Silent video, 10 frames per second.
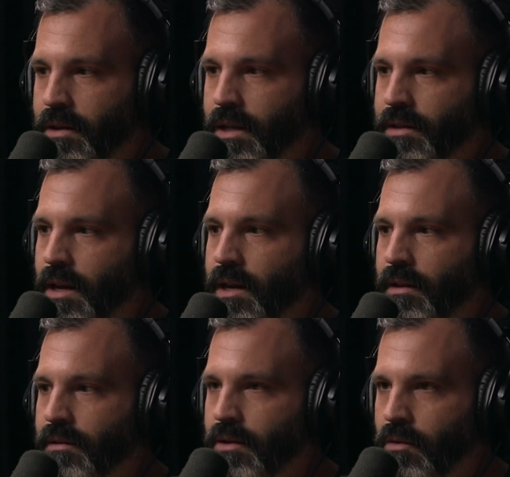that
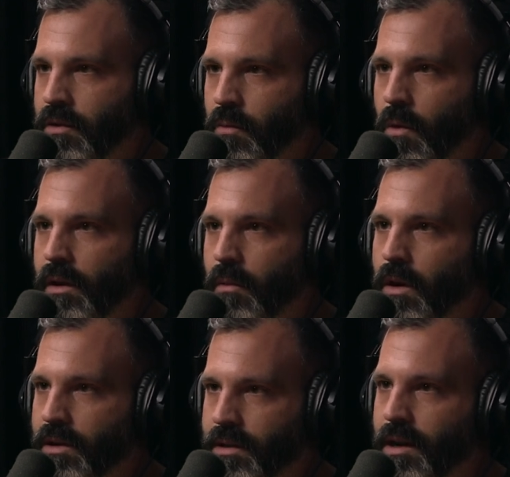saying, two is one and
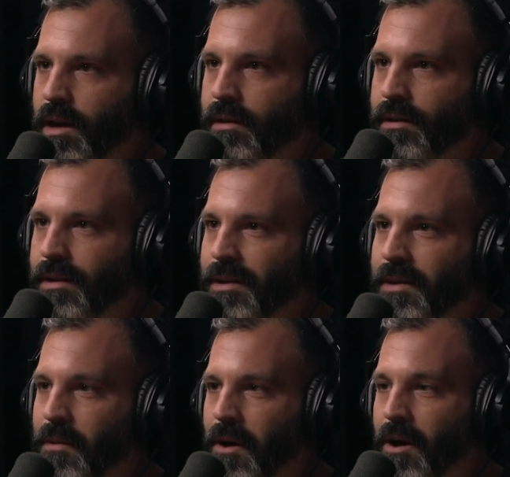one is none.
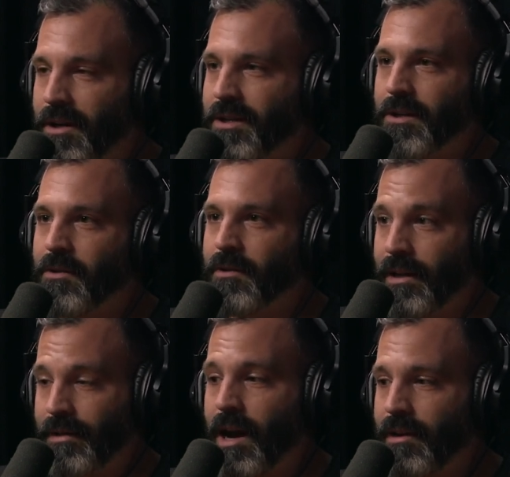Well, on a shoot,
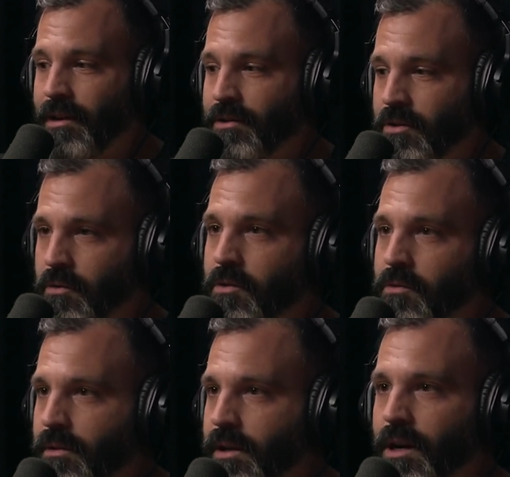like that is
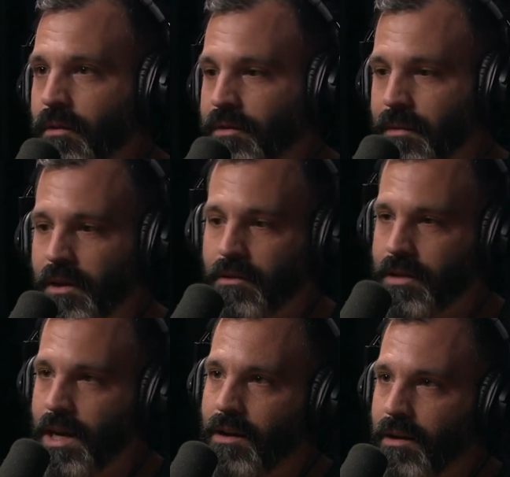true. You know, if something goes
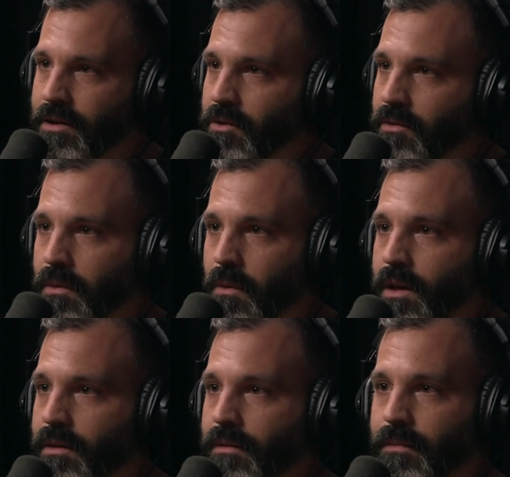down and it's your only
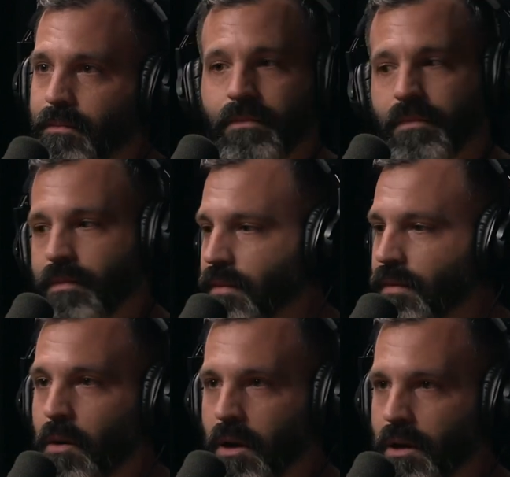one,
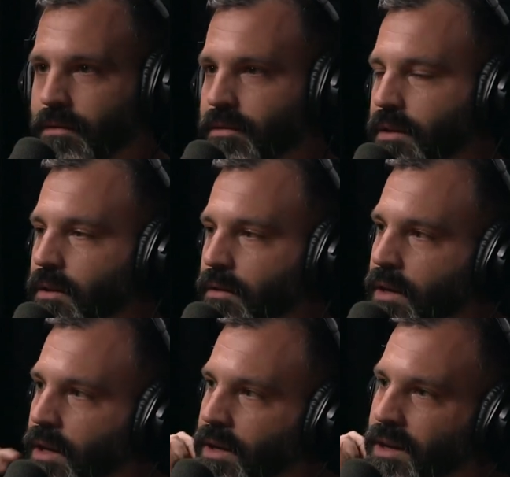no good. So
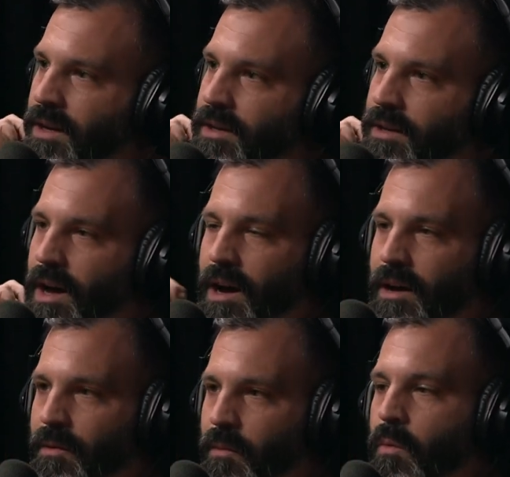
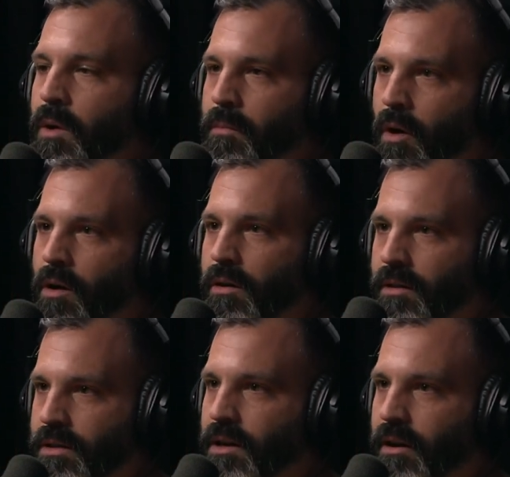yeah, we would borrow
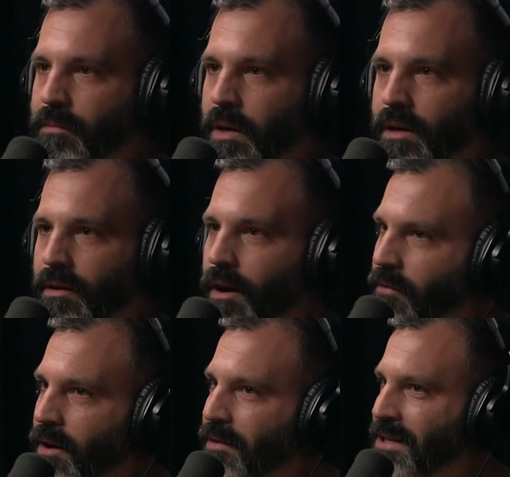and stuff, but not
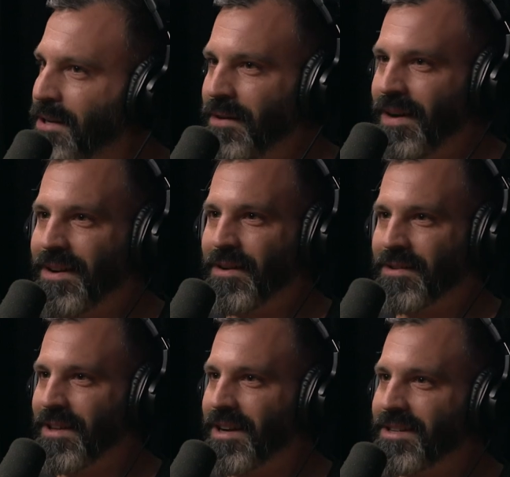for every shoot. I know
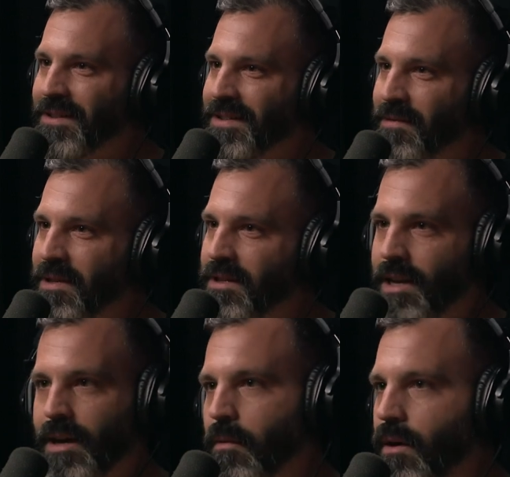there's a lot of shoots that we just
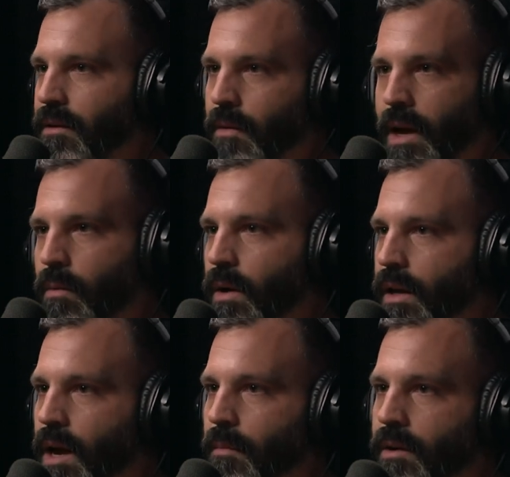had one. We had one
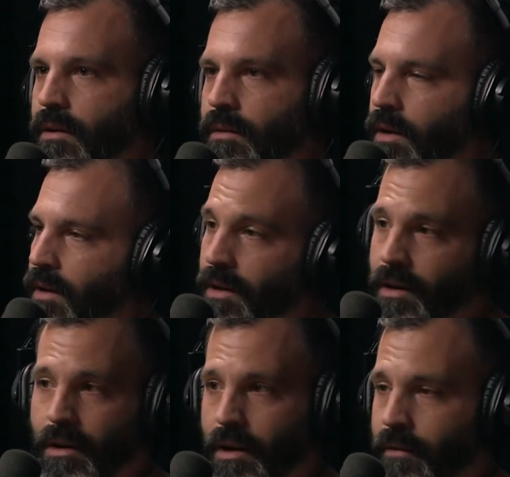camera, and yep.
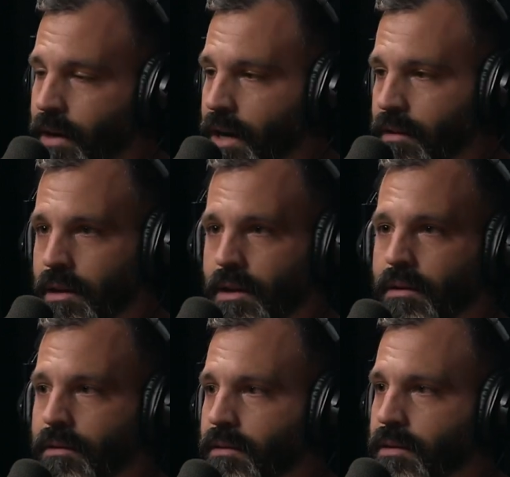if that
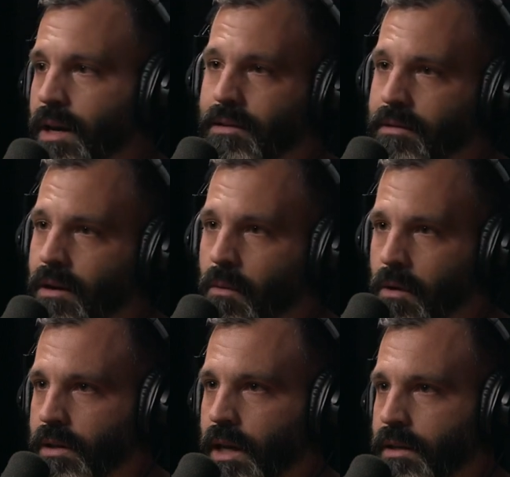thing decides to not
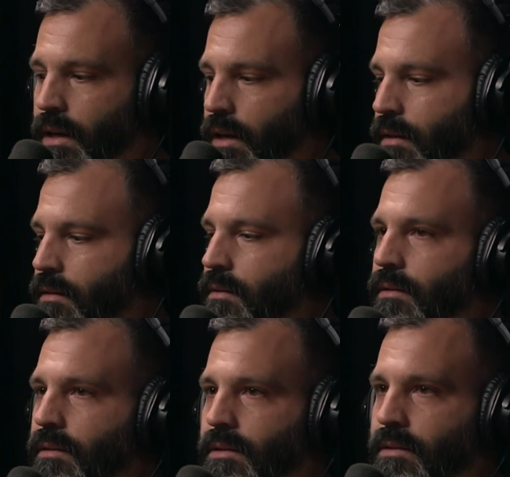work that day,
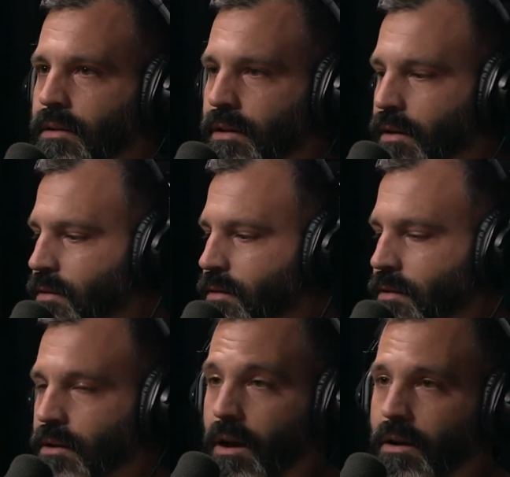it's you know it's
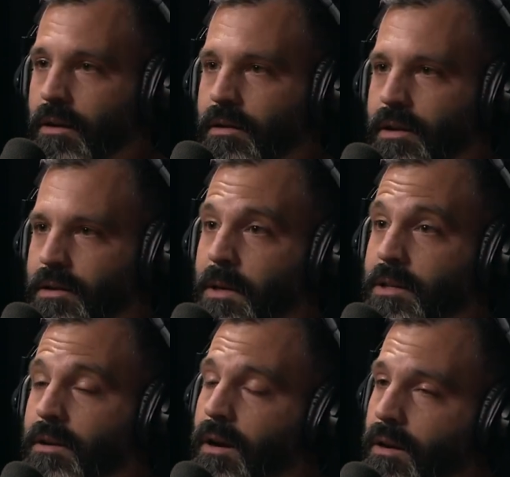just not good, and
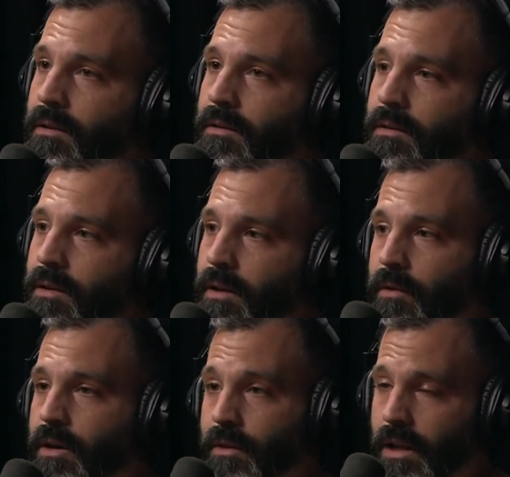especially not good in
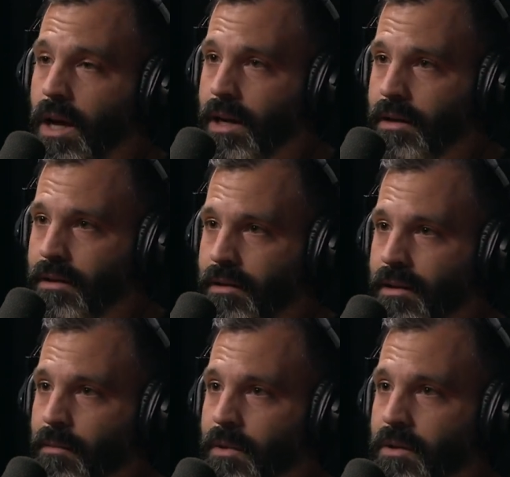front of a client
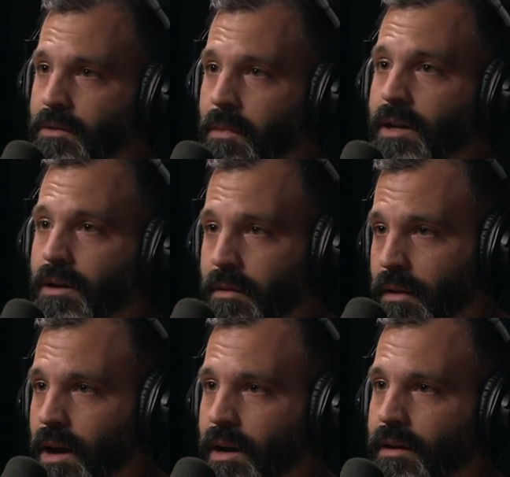right. when there's money on the
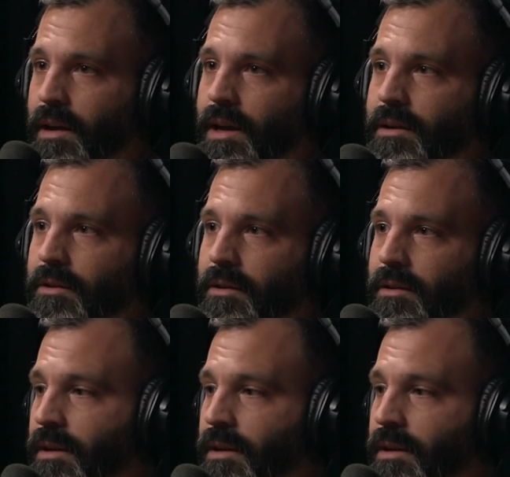line and you're,